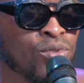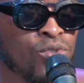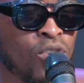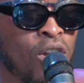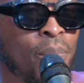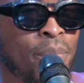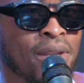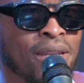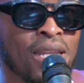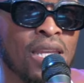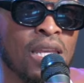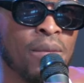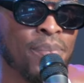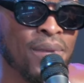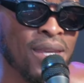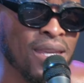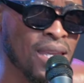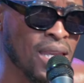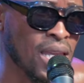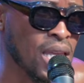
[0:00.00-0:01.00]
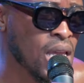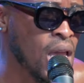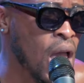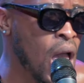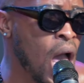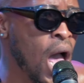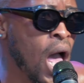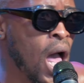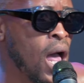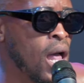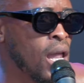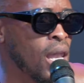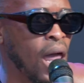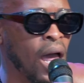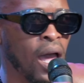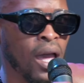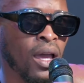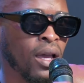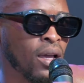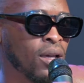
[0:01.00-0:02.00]
drop an EP,
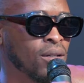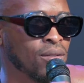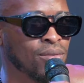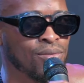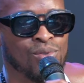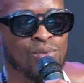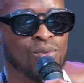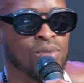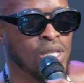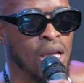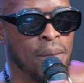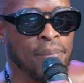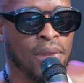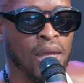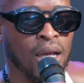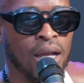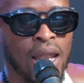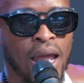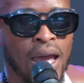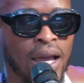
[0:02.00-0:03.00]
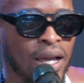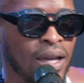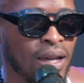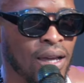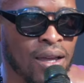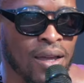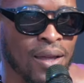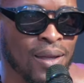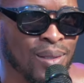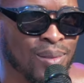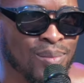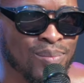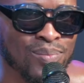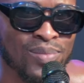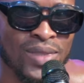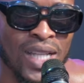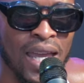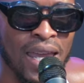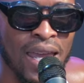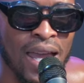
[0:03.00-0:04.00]
like do something like a
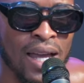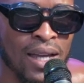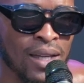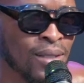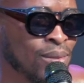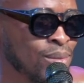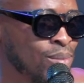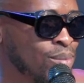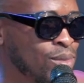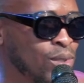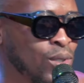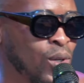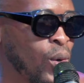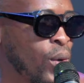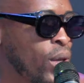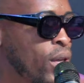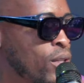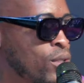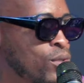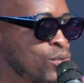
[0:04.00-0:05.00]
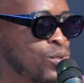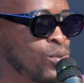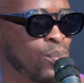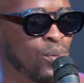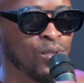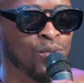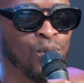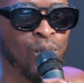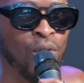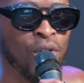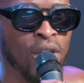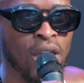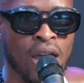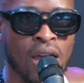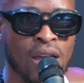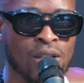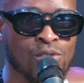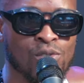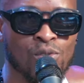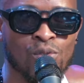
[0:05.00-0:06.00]
young going to
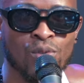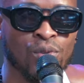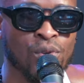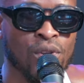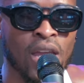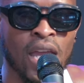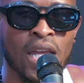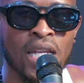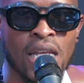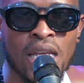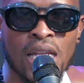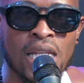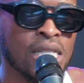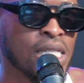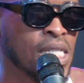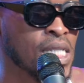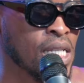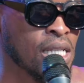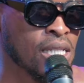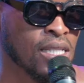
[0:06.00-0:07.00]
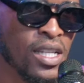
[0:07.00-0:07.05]
Pretoria to create a listening